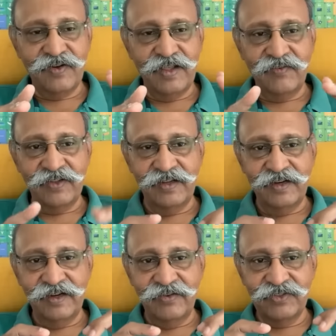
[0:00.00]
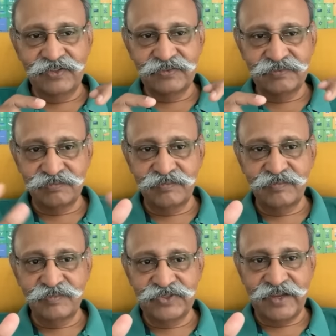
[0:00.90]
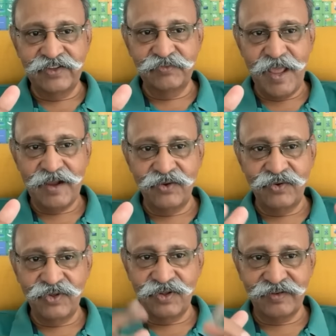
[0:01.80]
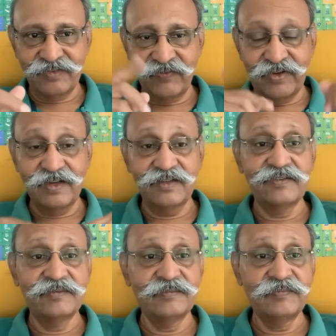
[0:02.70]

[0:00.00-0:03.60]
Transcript: clear whether it was Chinese blackout or someone else.